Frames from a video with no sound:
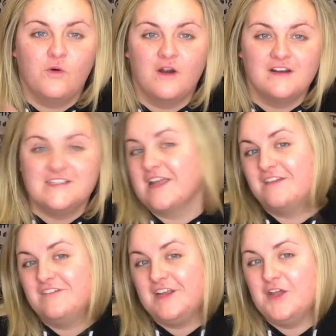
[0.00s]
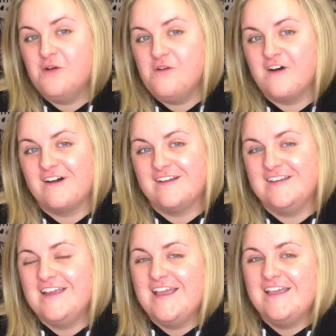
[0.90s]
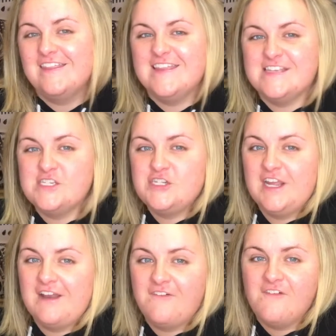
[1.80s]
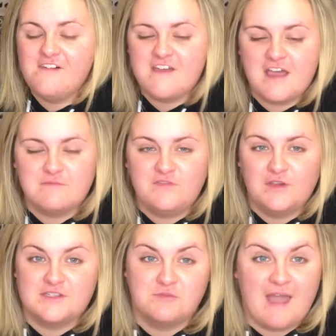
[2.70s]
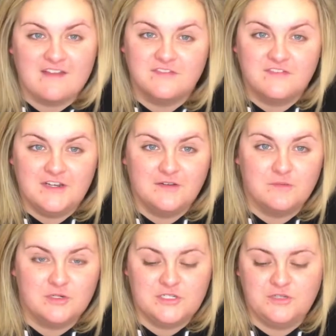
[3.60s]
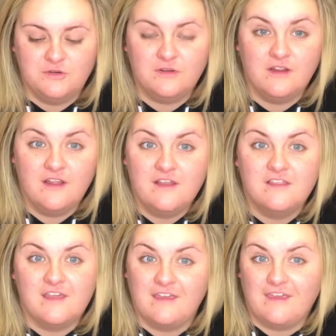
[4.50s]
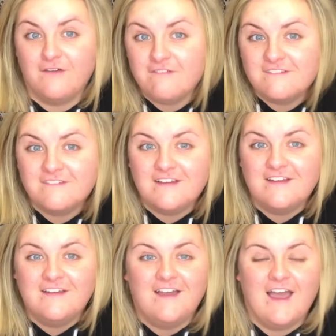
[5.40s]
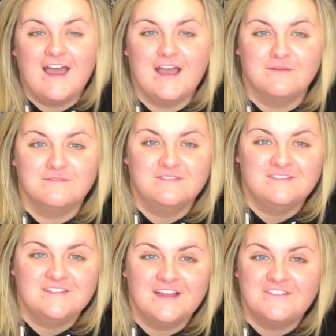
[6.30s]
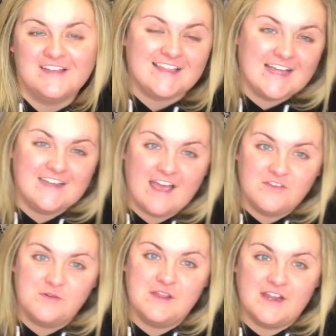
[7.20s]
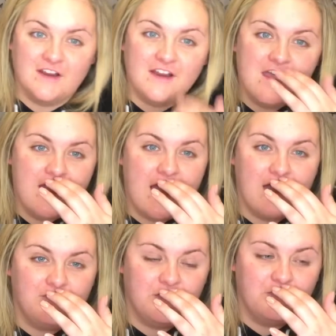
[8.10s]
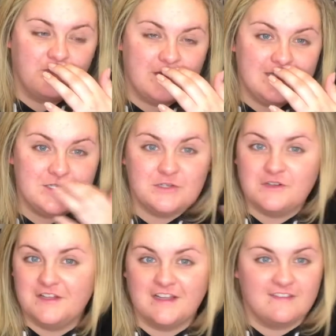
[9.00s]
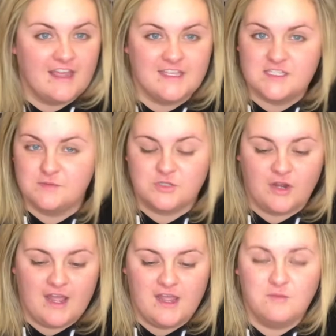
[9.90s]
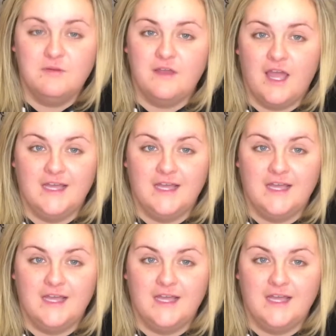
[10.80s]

for our second video on this channel. If you guys are back for video number 2, thank you. Definitely glad to have you here. Feel free to click like, subscribe,